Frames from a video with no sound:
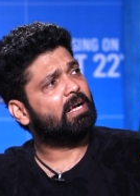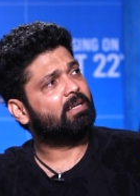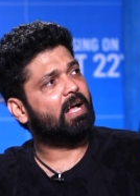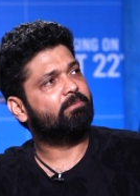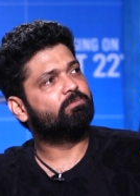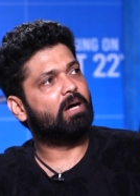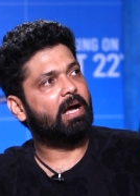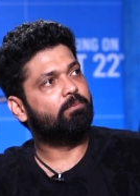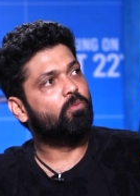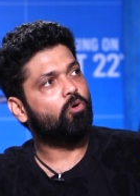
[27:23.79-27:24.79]
Uh, I'm
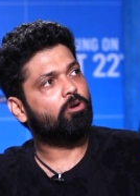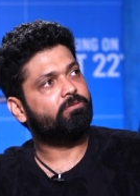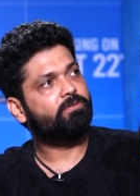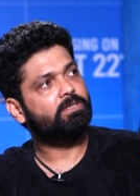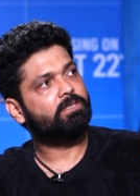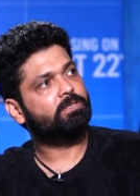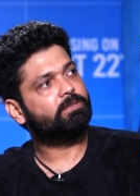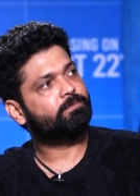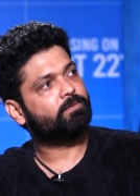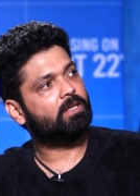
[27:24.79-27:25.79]
I'm more of a
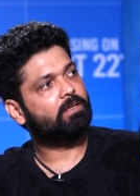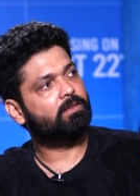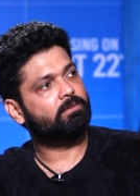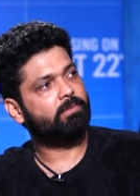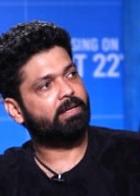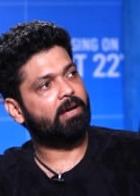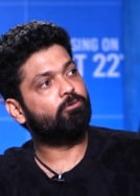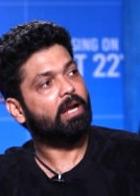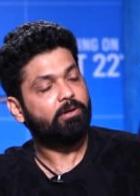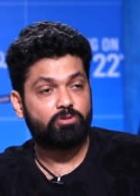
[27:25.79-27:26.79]
uh, like I
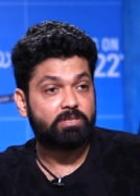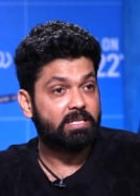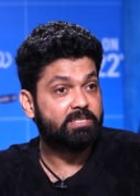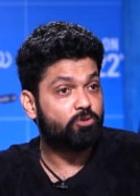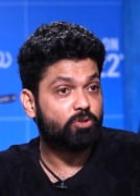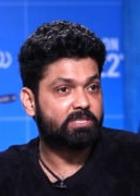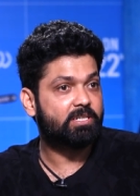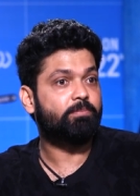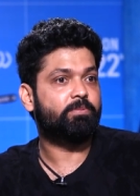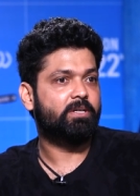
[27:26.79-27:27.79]
would like to listen to the
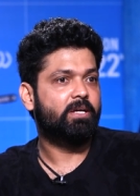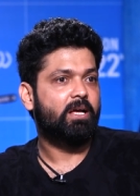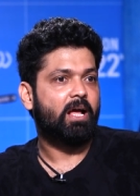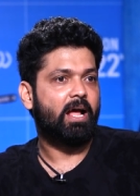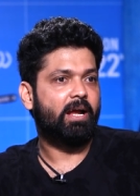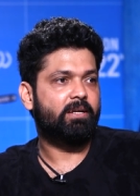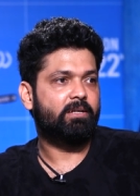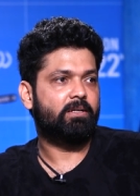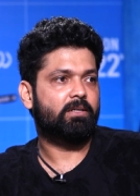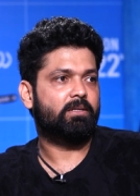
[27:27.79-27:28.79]
script. Okay.
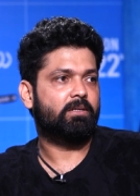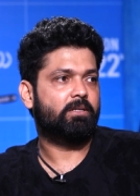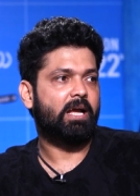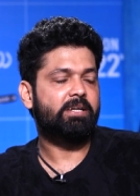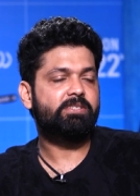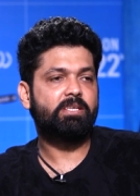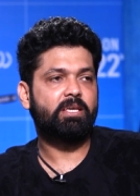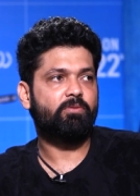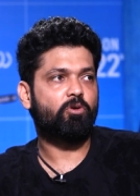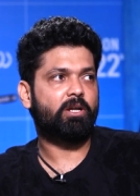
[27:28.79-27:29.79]
and uh, and see
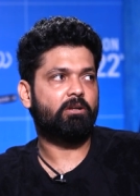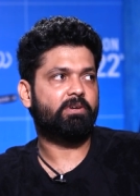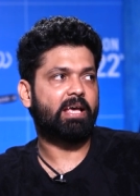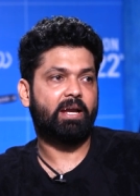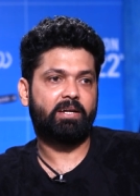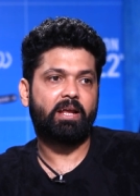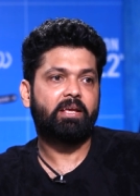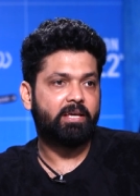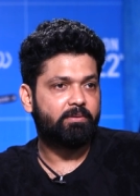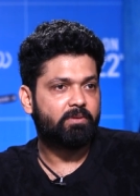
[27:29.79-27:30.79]
what kind of a character I
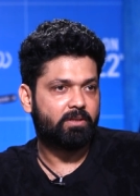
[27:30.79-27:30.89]
can.